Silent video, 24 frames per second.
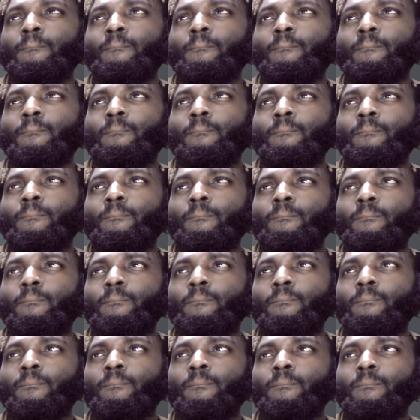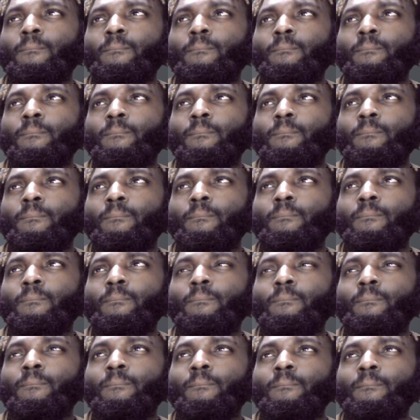No words are spoken by the person on screen.